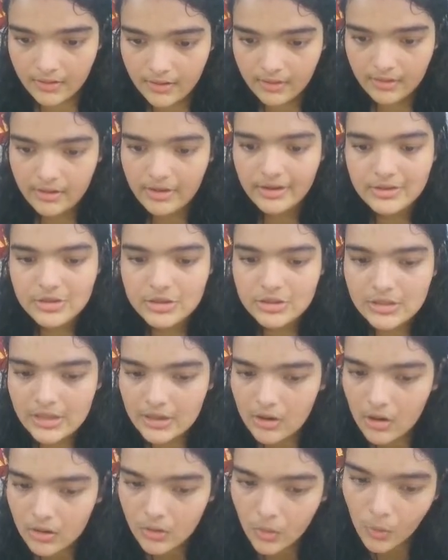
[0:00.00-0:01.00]
Let's just
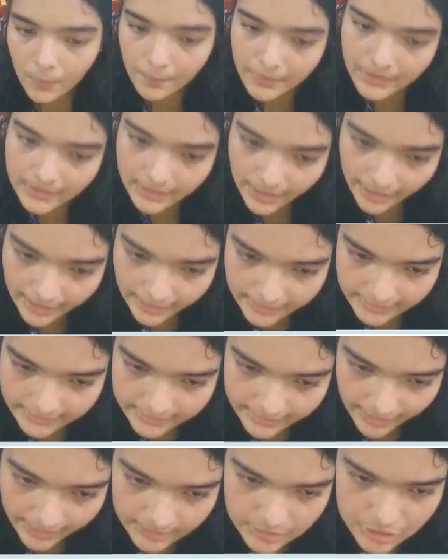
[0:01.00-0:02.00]
click on open, and
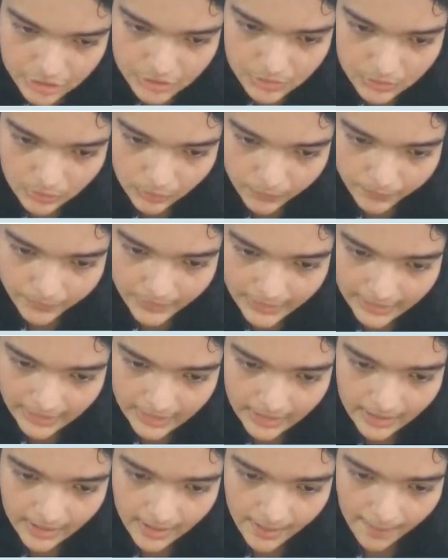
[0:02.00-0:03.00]
that should
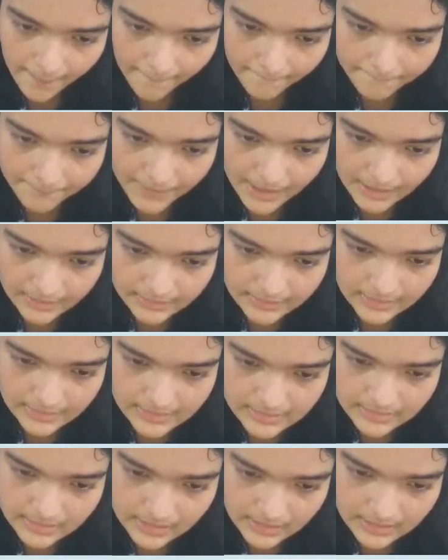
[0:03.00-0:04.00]
hopefully make
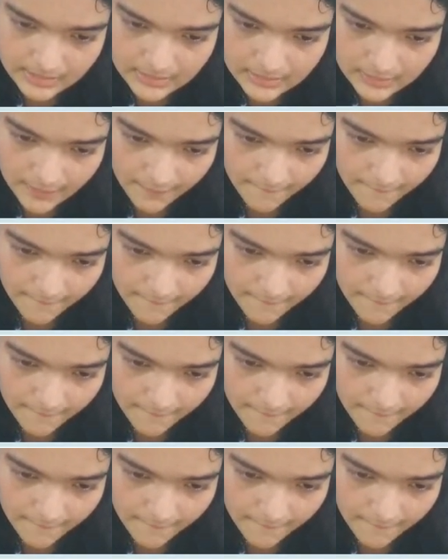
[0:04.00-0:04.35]
these things